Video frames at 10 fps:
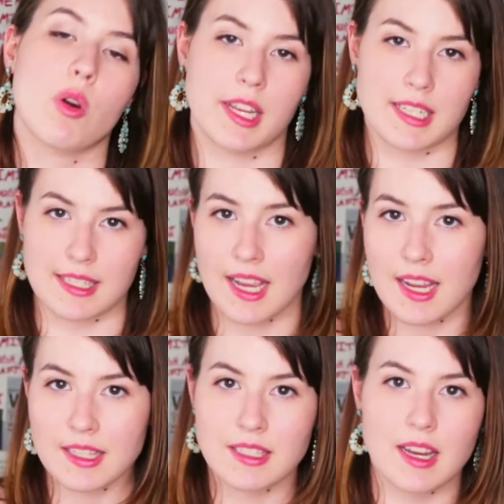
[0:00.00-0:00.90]
or a
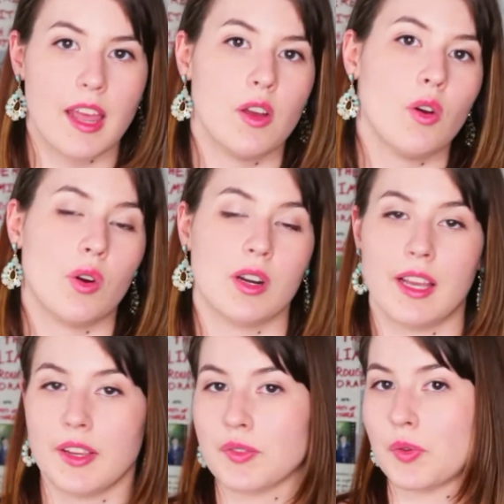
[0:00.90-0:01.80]
design style, or
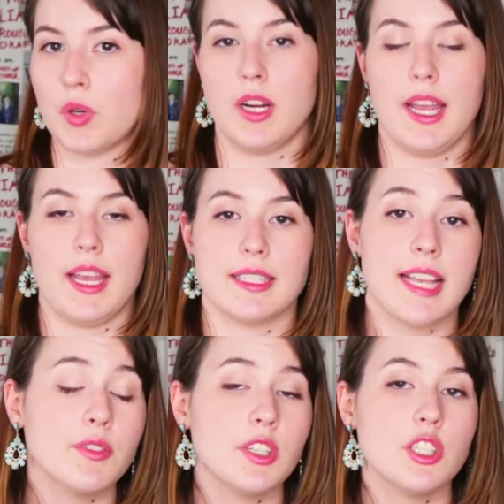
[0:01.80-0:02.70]
like for a
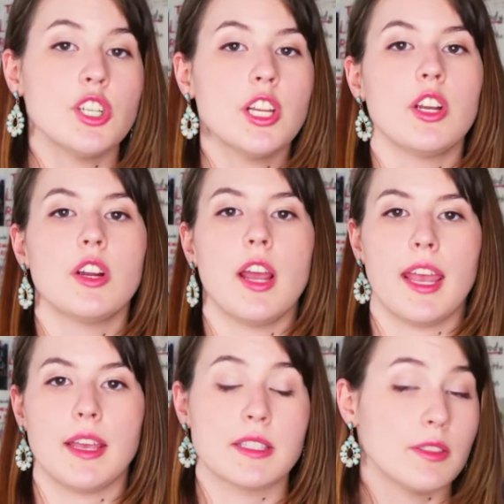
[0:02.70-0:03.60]
sound engineer,
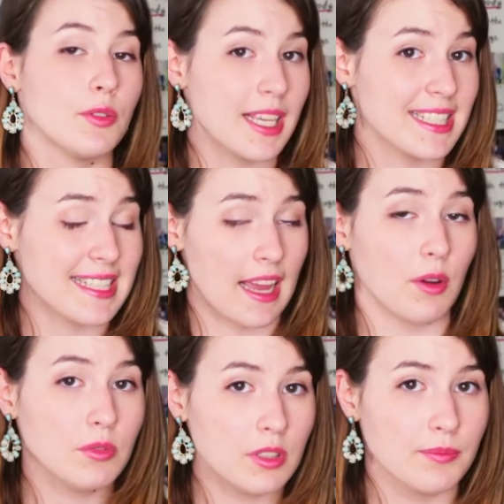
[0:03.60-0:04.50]
a unique
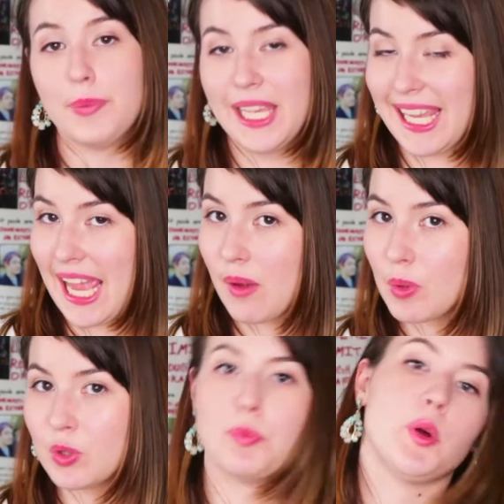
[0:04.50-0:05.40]
sound. Being
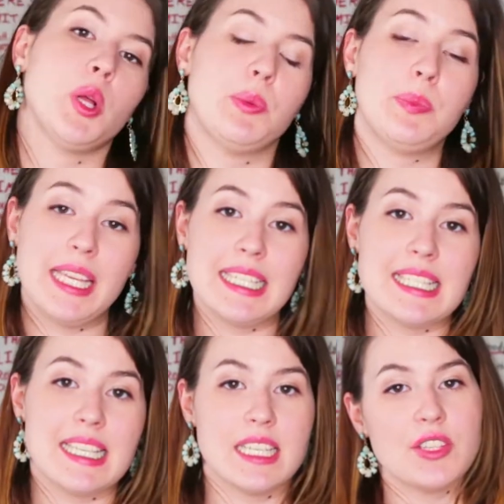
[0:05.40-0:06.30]
able to pull
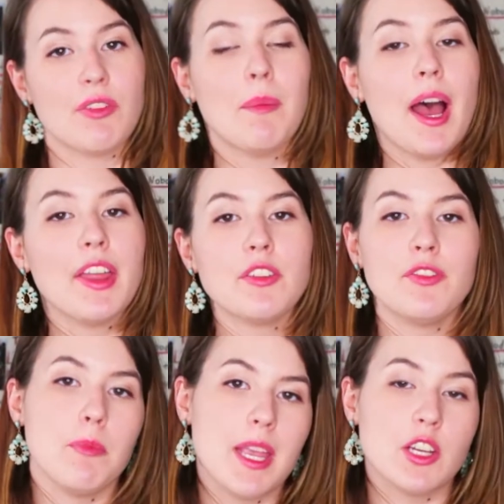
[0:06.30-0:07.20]
pieces from other
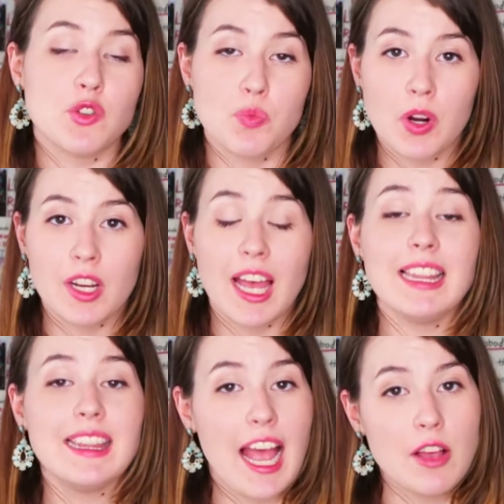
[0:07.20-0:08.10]
filmmakers' work
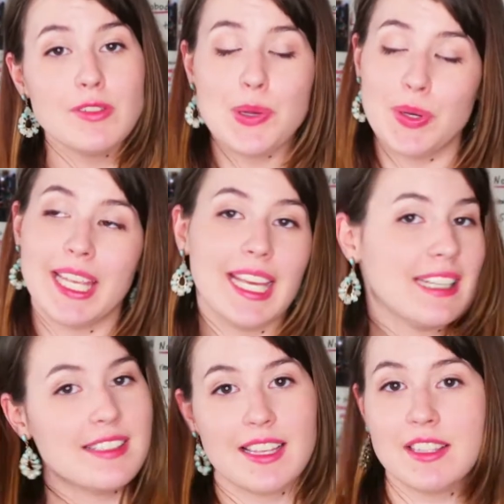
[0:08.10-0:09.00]
allows you to get
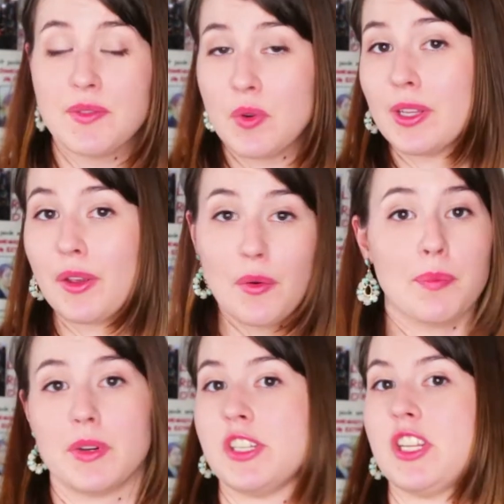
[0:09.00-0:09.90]
a sense of what you
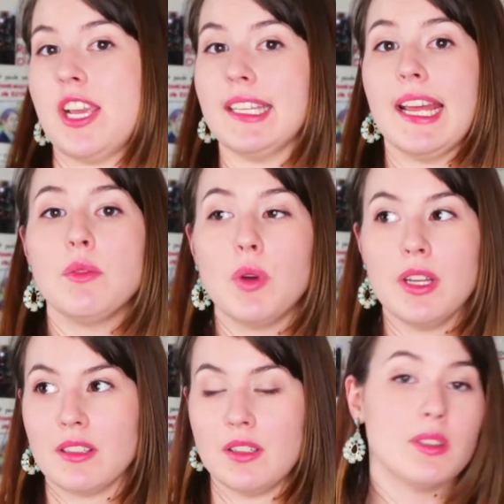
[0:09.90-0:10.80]
appreciate and
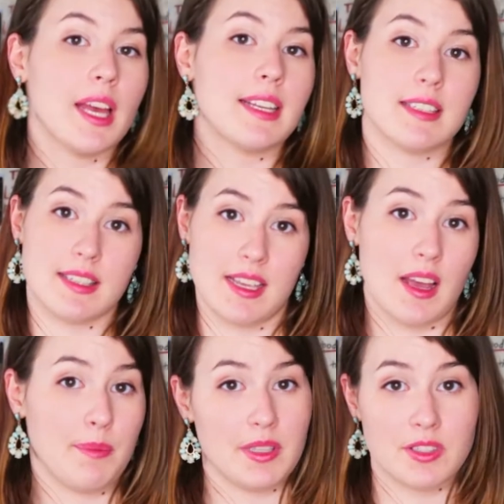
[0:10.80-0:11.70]
what you like to see
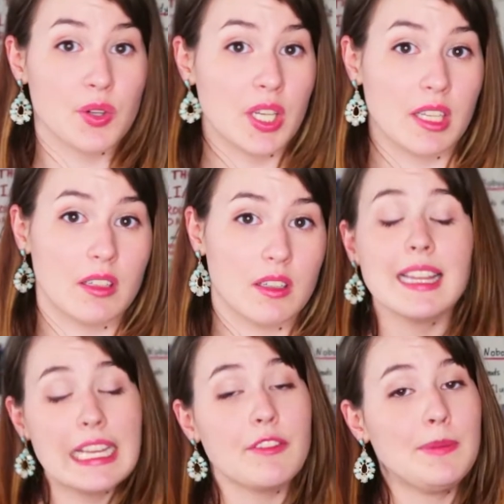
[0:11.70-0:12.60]
up on screen.
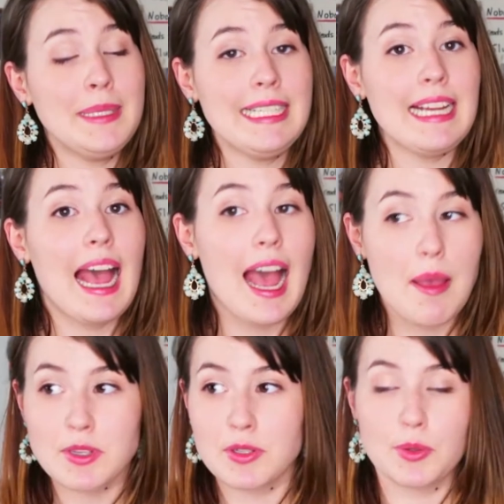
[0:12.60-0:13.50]
Like for me,
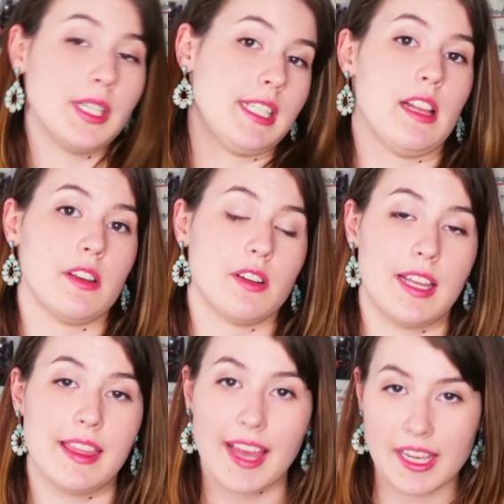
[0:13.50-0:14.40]
I'm a storyteller,
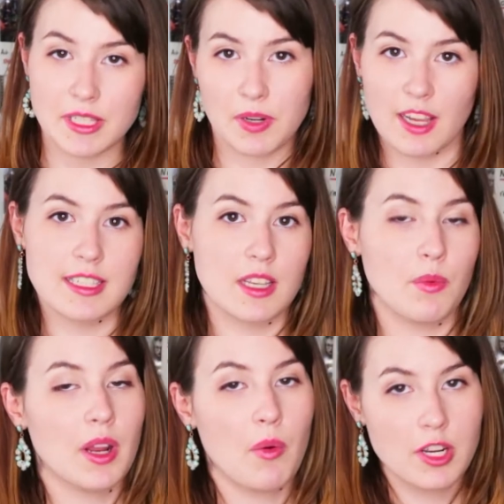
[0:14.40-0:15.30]
and that's what I see
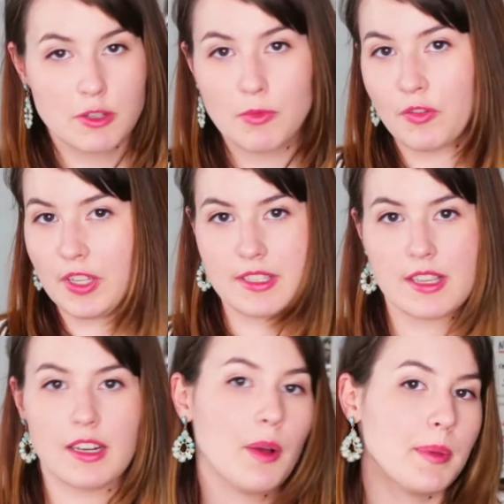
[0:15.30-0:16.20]
when I watch movies.
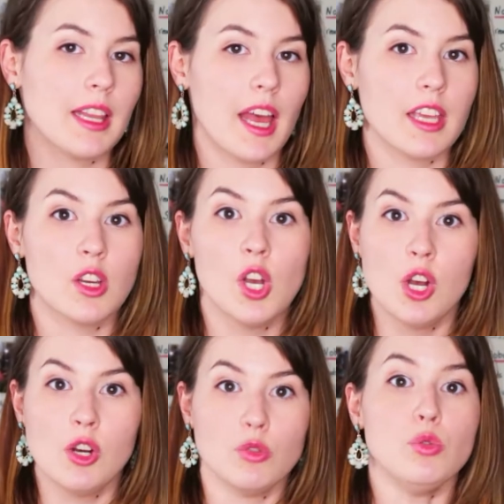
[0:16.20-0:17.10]
And I'll be like,
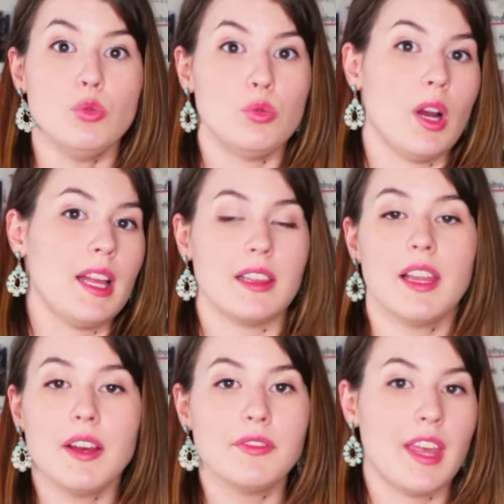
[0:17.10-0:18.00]
ooh, I
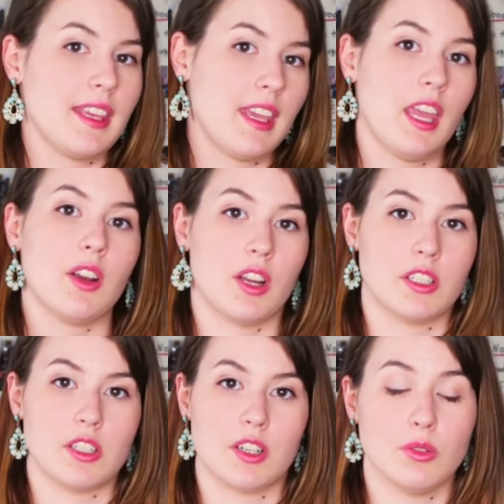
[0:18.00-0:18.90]
love that
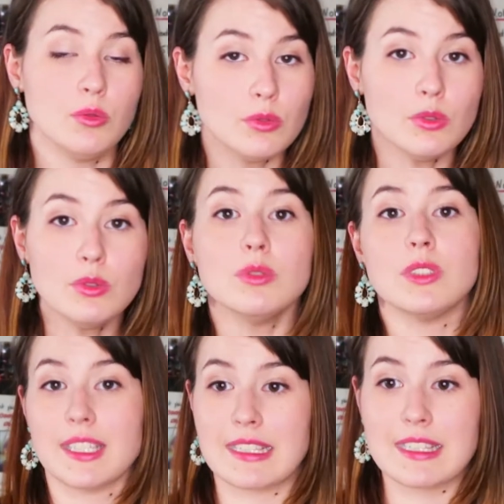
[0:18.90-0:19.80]
character. Ooh,
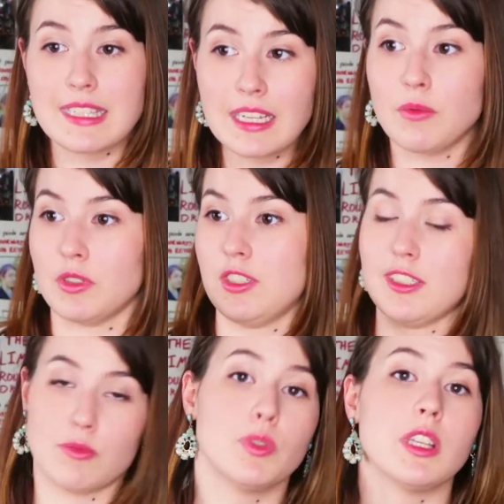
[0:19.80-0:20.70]
that scene was
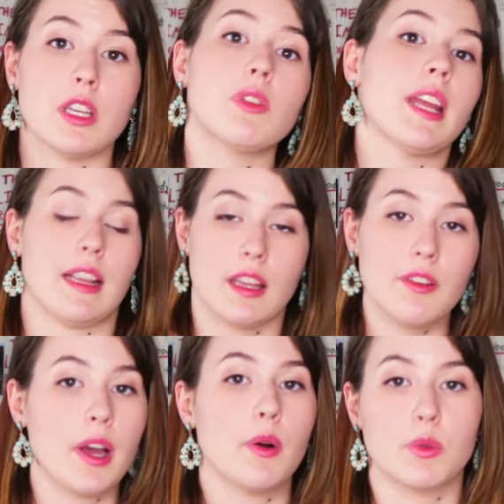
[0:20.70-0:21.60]
just really great. I
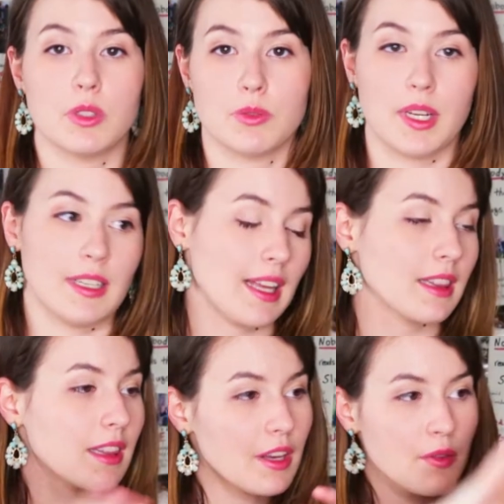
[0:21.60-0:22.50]
love how it was written. I
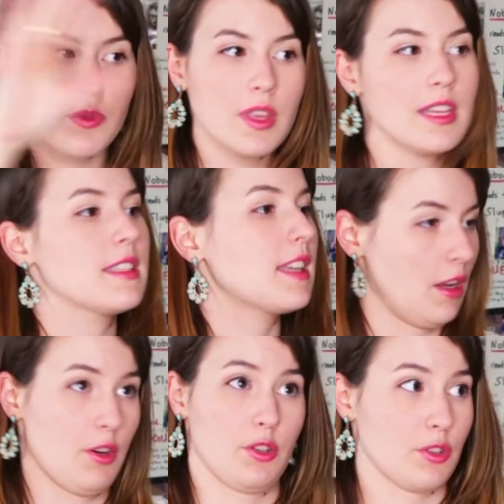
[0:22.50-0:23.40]
love this
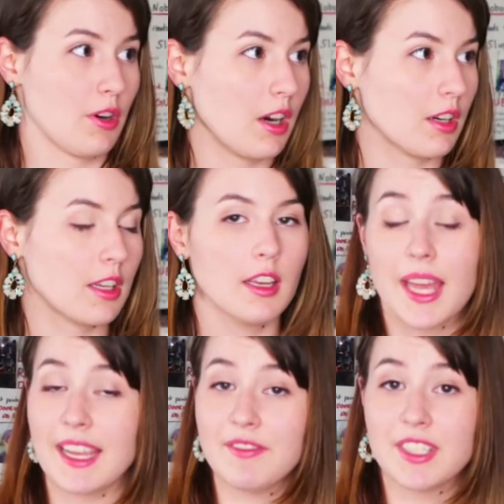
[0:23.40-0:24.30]
character arc.
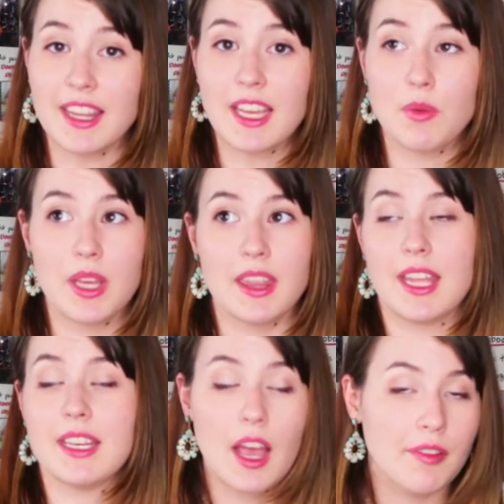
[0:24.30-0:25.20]
And I've done that with
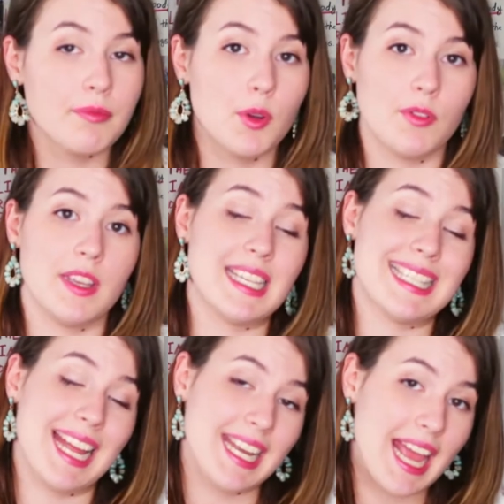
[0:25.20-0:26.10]
enough movies
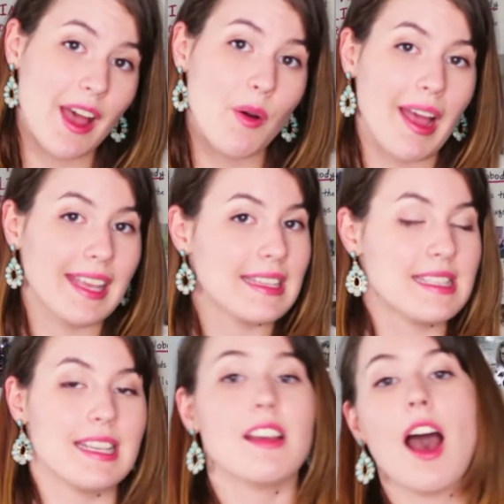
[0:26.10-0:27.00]
that now I can
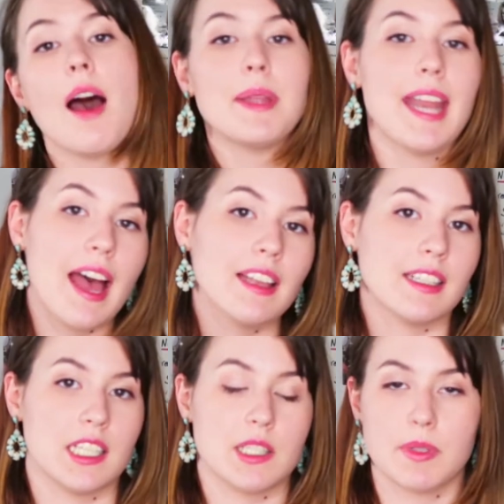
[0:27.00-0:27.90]
see
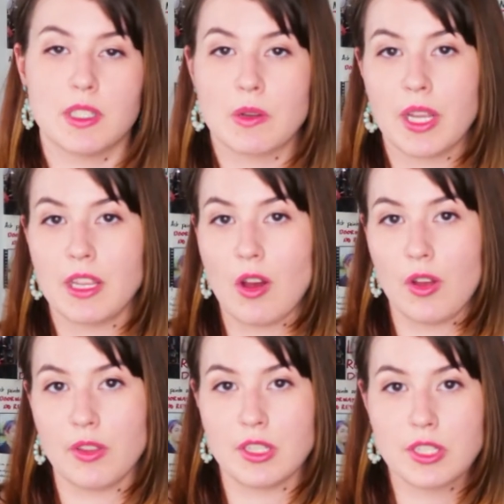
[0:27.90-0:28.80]
commonalities between
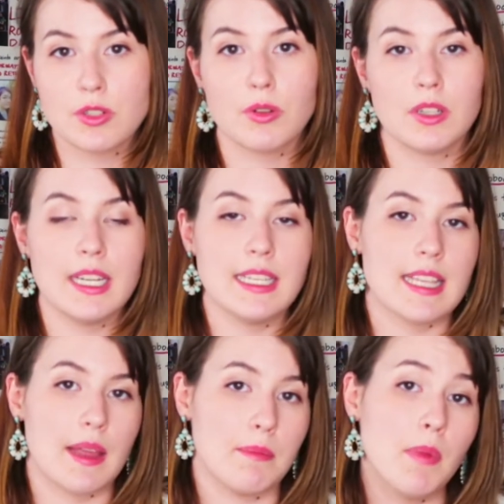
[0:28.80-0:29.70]
all the stories
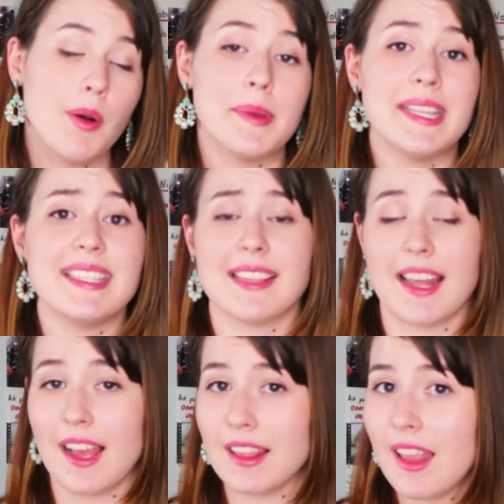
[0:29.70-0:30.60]
and moments
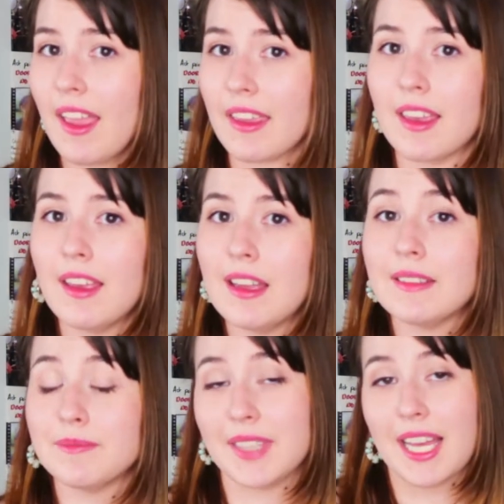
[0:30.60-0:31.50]
that I like.
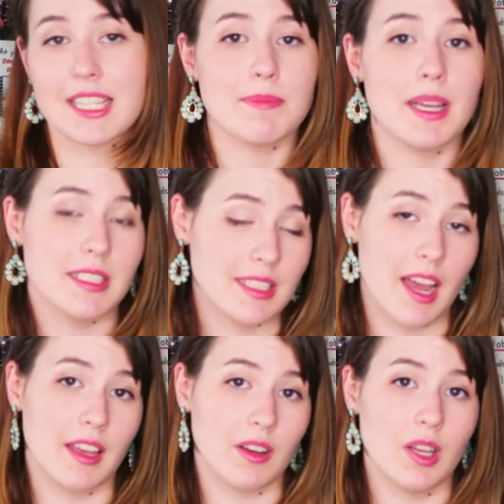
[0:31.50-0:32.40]
That's my
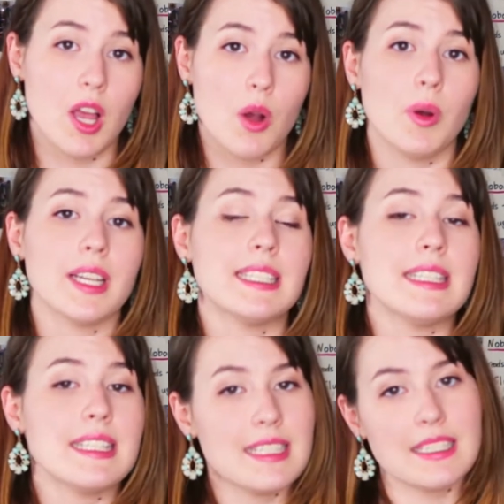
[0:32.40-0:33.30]
style, what
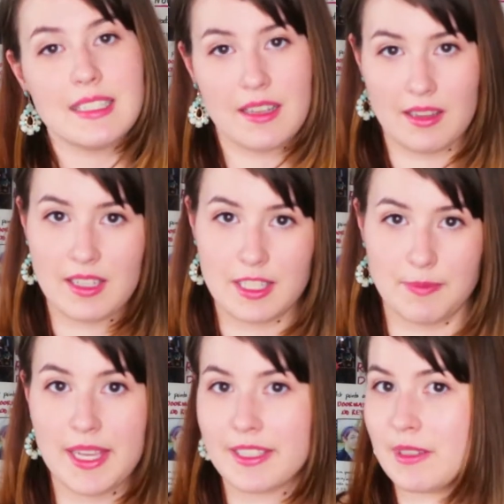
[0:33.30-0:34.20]
consistently
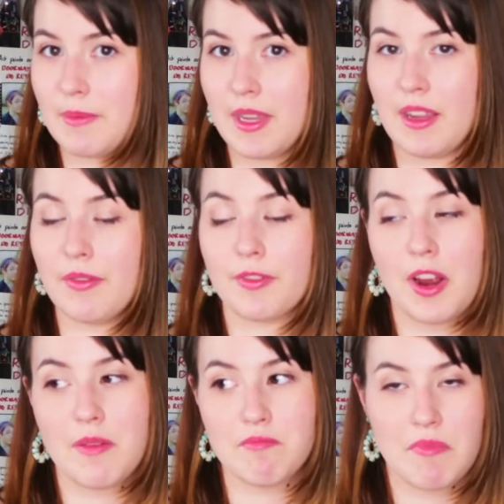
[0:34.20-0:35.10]
speaks to me
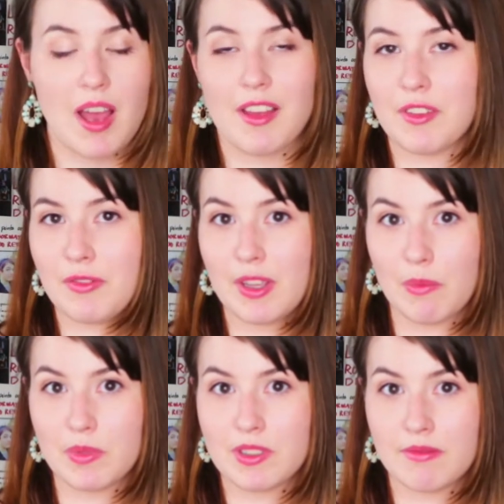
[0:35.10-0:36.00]
from other
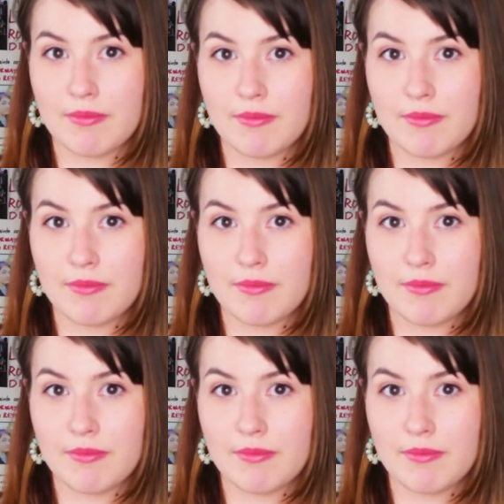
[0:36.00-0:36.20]
films.